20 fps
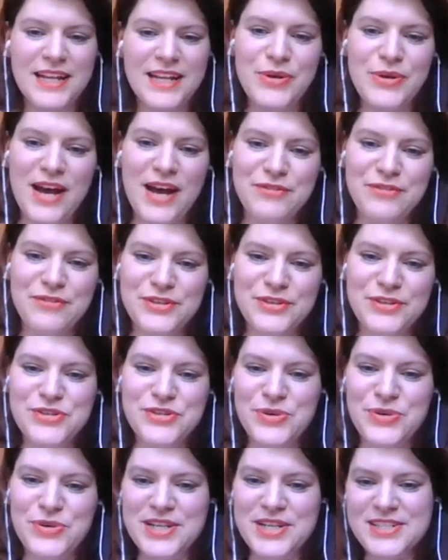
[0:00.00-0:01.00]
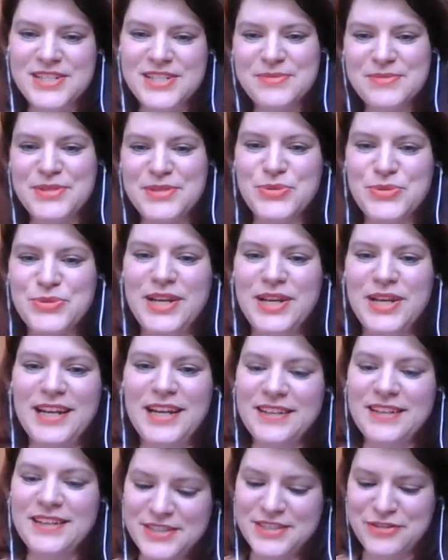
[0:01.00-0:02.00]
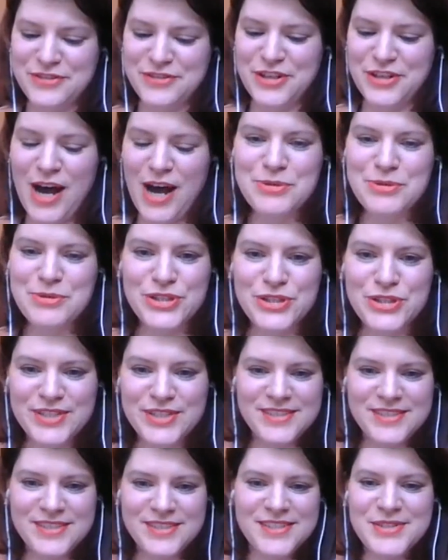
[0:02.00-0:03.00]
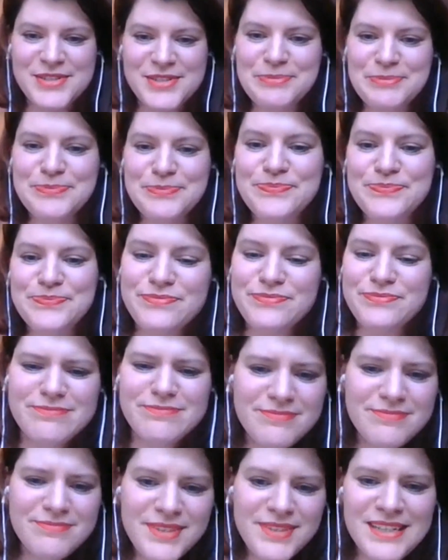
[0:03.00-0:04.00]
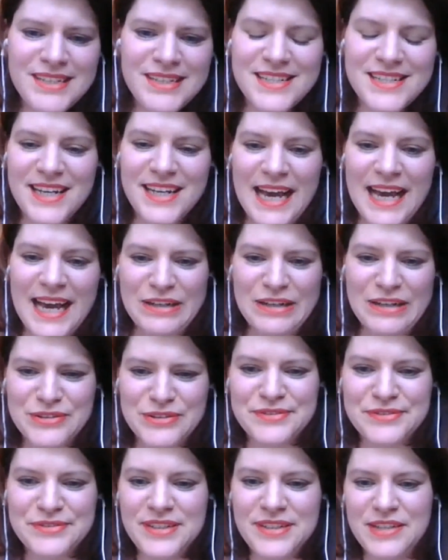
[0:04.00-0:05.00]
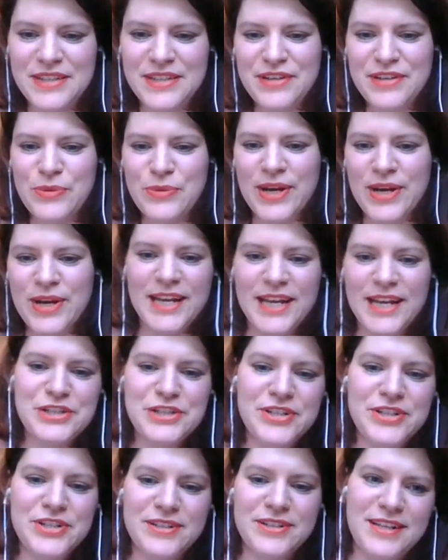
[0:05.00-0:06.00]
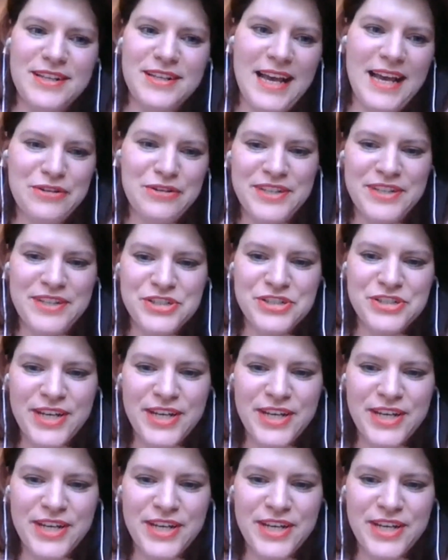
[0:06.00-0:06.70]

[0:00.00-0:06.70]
and you have the choice between different options. Is it lack of living wage, the lack of